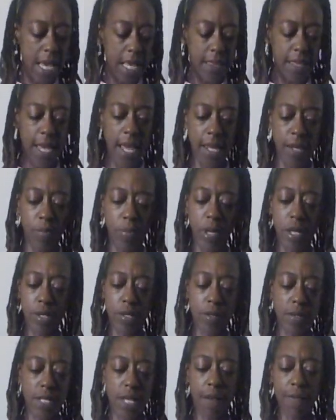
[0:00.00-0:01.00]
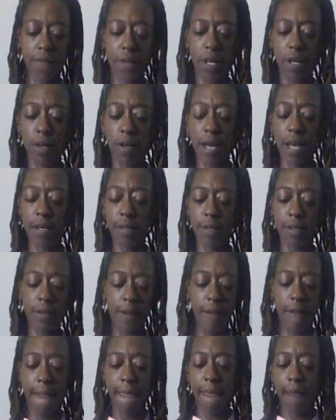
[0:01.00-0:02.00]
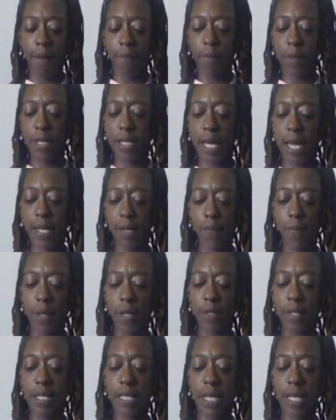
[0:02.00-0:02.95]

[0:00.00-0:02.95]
The Eight of Pentacles, I feel... Uh, with Eight of Pentacles,